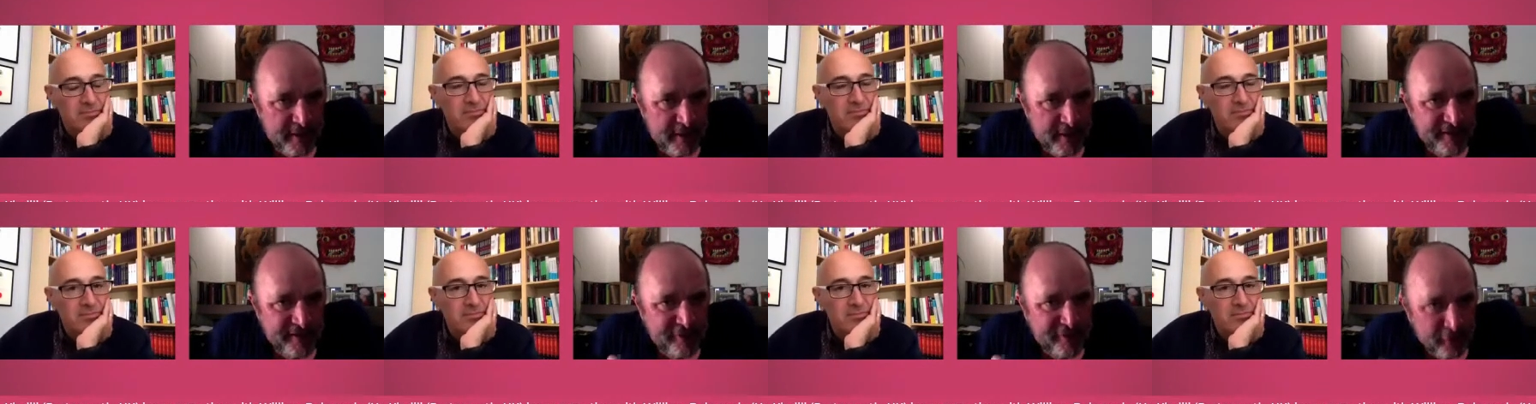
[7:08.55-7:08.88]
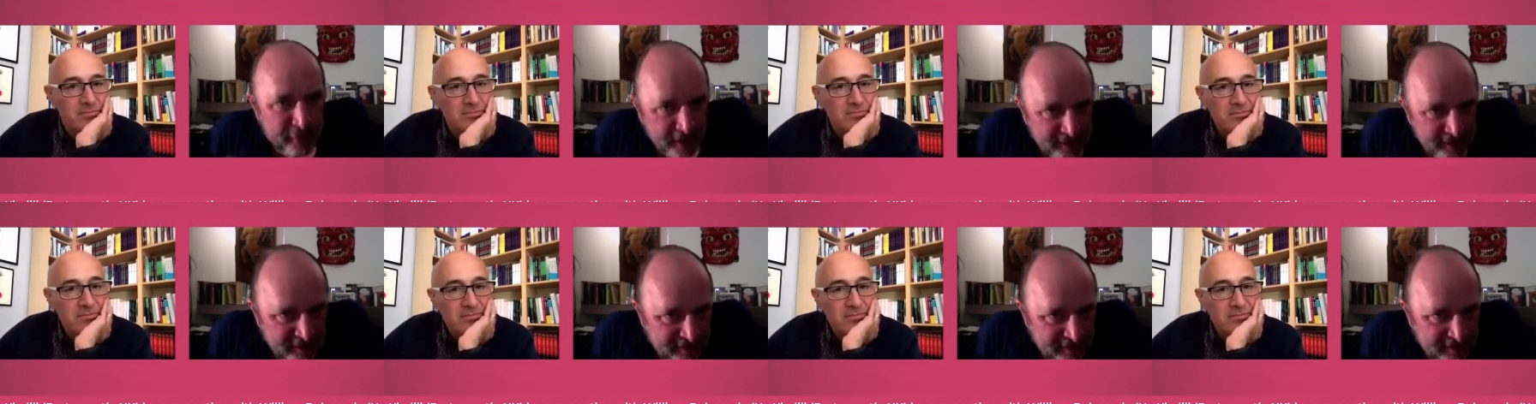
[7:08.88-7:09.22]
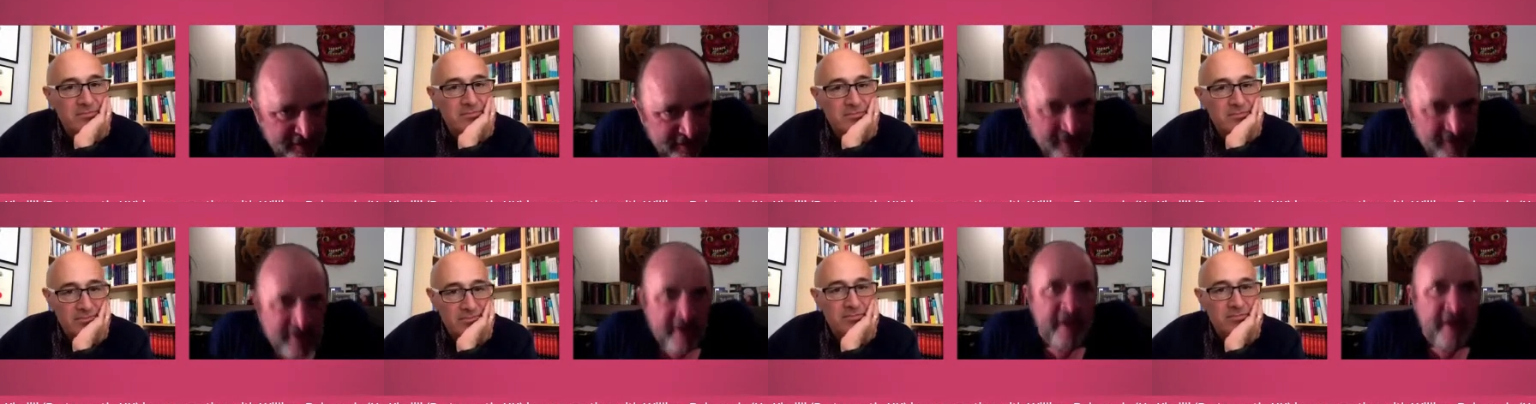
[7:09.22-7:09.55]
Speaker 1: There's
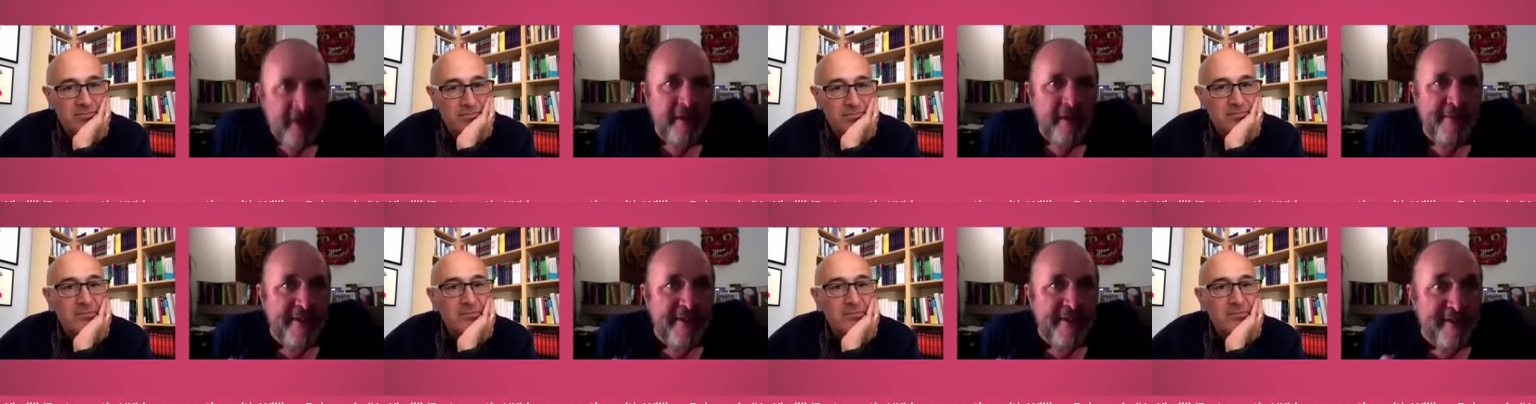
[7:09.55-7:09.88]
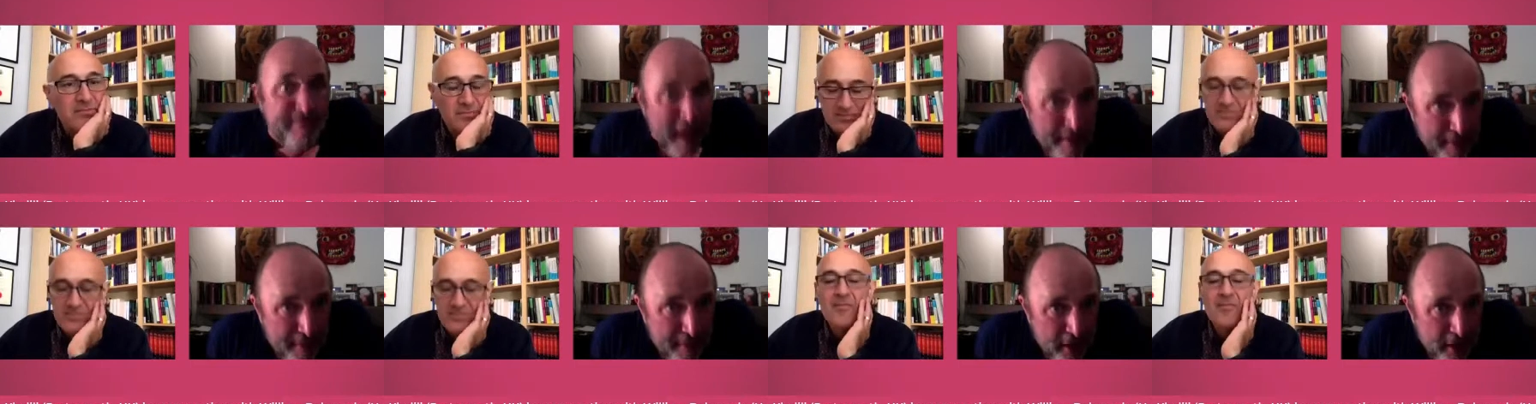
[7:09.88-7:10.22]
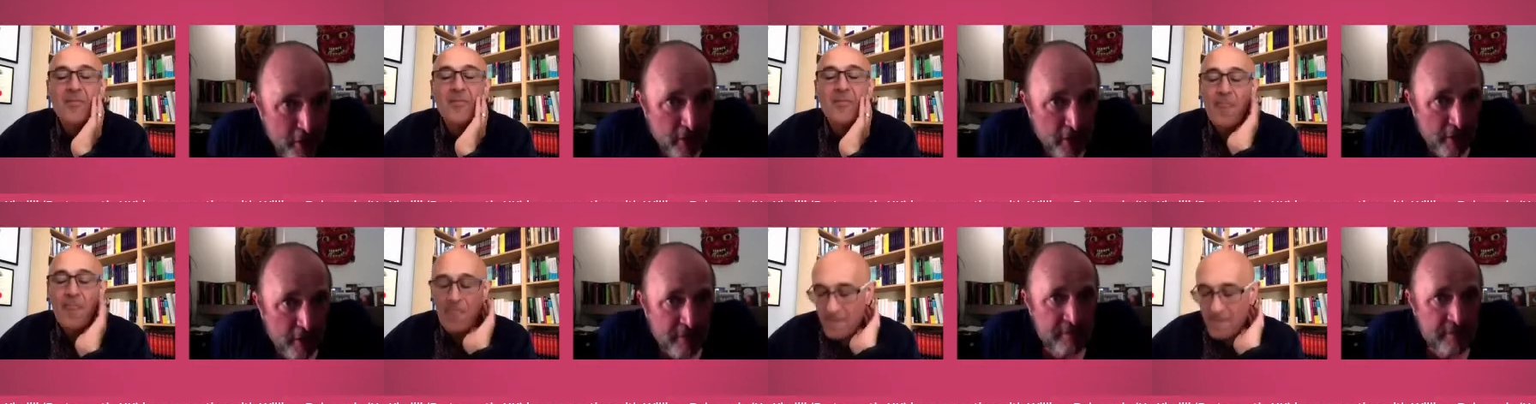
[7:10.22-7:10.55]
Greece, there's
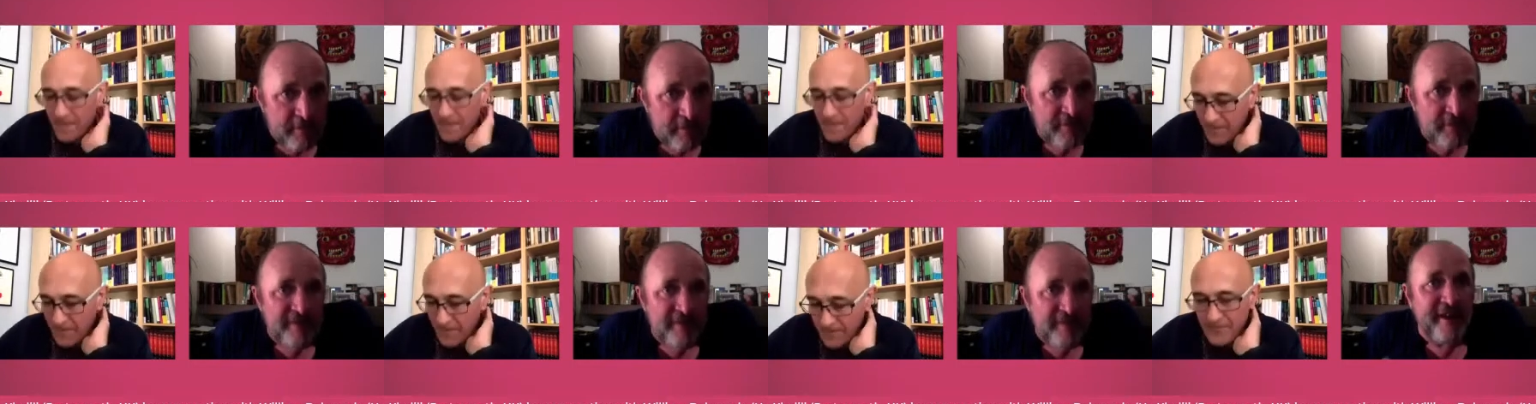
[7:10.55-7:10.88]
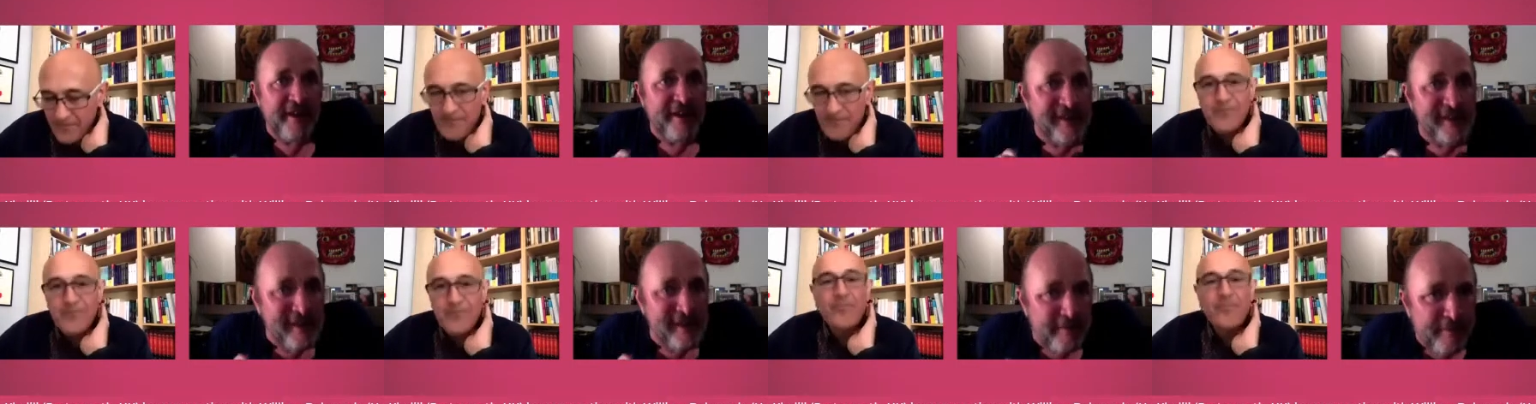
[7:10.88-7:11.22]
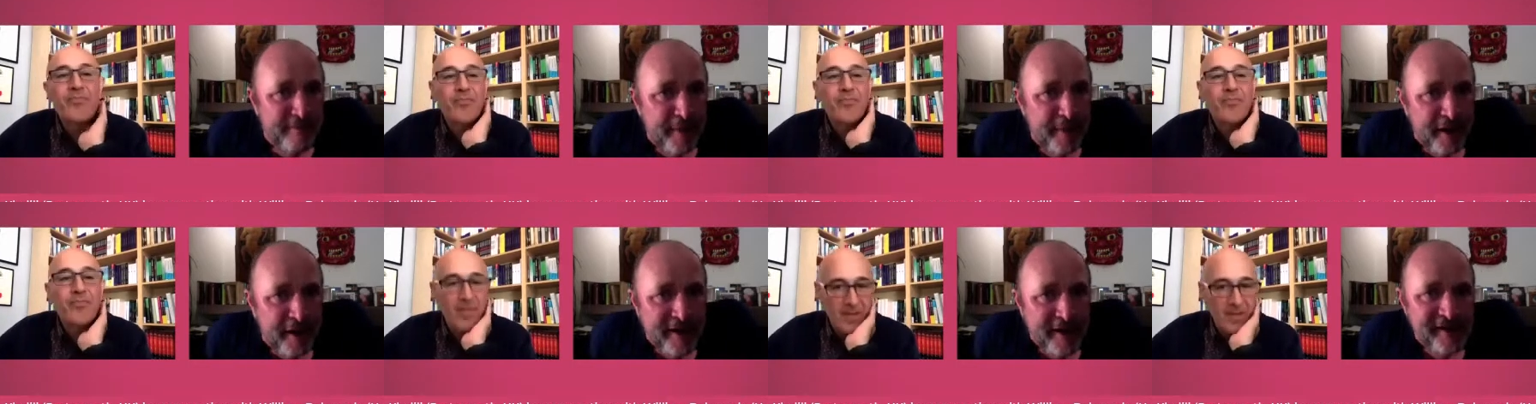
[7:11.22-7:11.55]
Babylon, there's
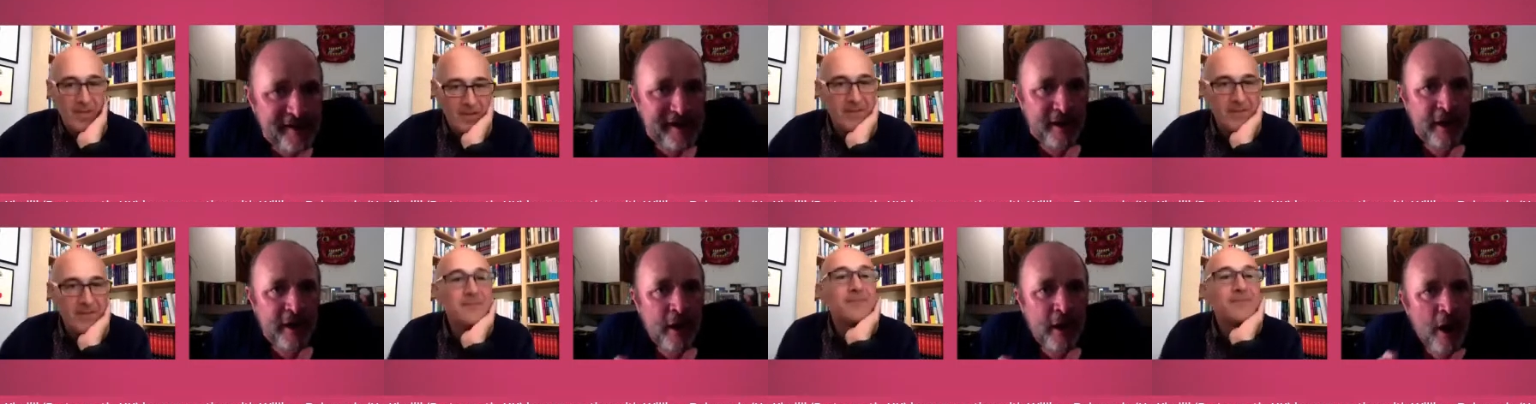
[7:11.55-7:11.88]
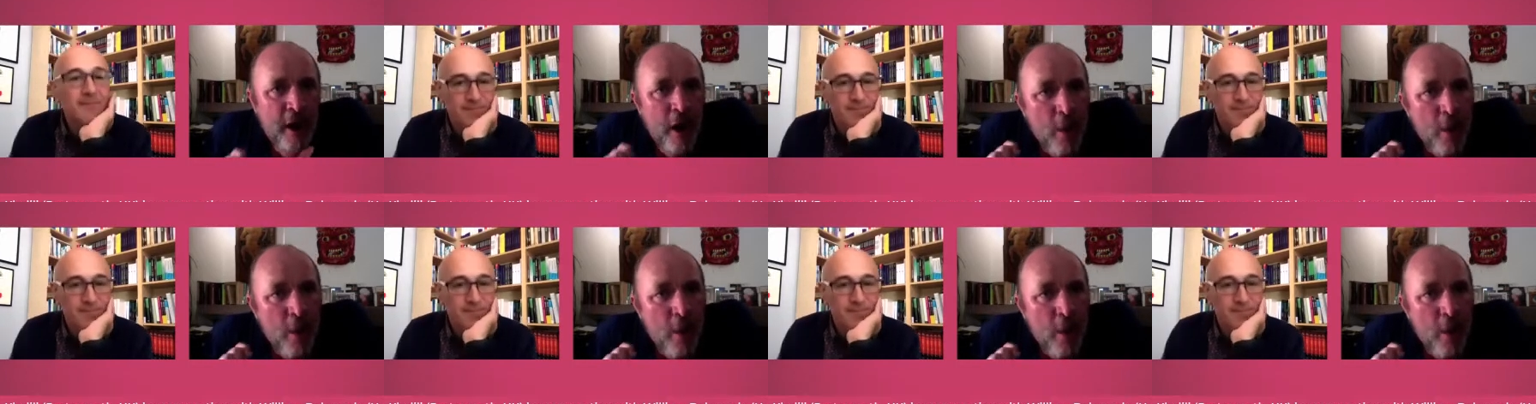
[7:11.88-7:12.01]
ancient Persia.